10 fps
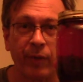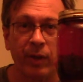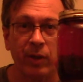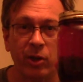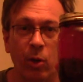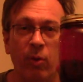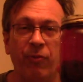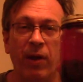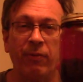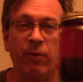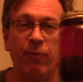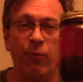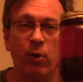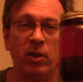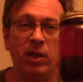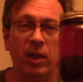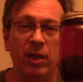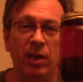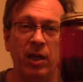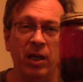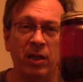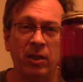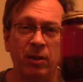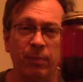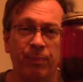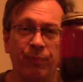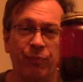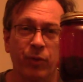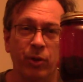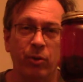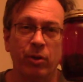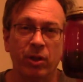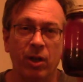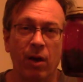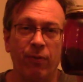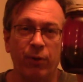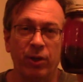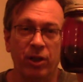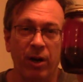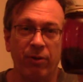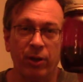So if after 14 years you discover a cherry